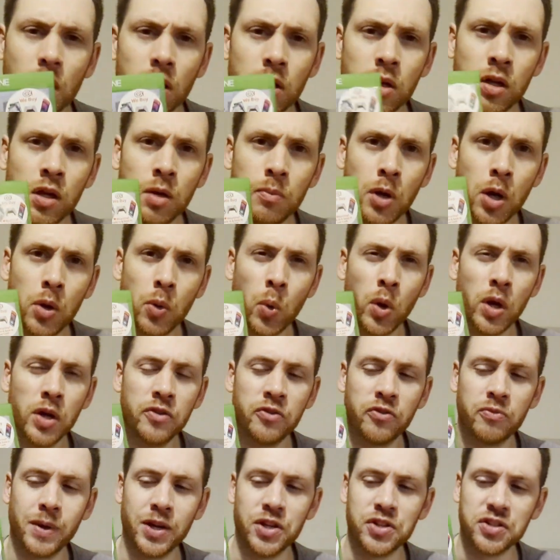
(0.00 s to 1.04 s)
My
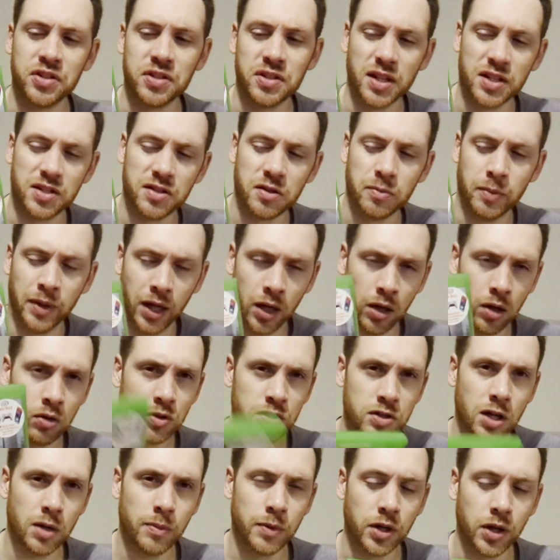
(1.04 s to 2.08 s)
wife mentioned this to me a long
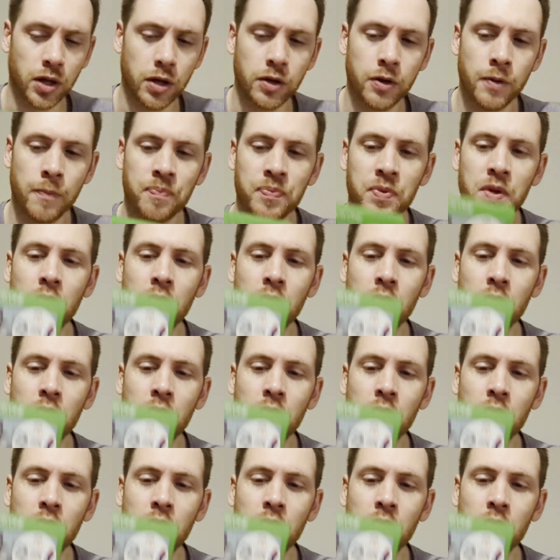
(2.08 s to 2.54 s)
time ago,